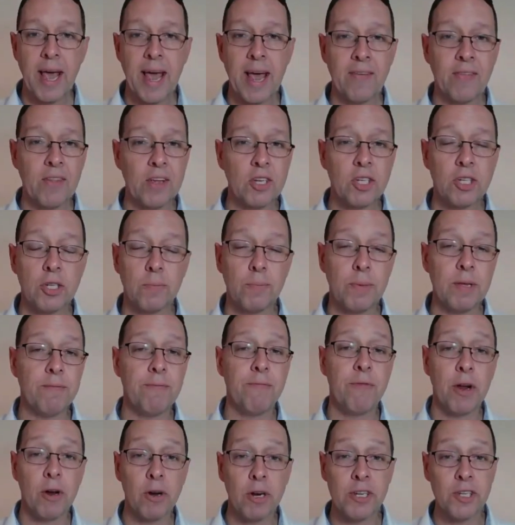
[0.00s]
And they should be
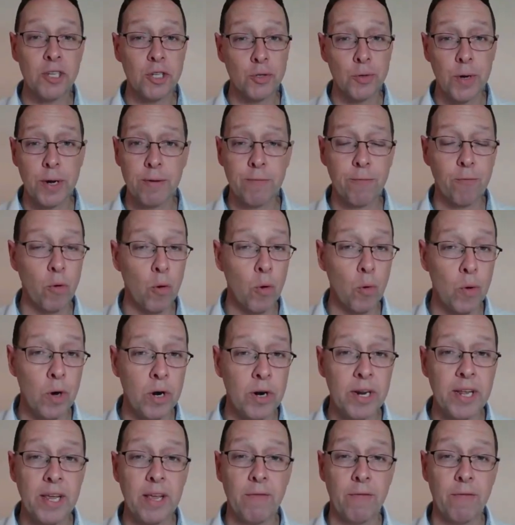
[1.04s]
very straightforward.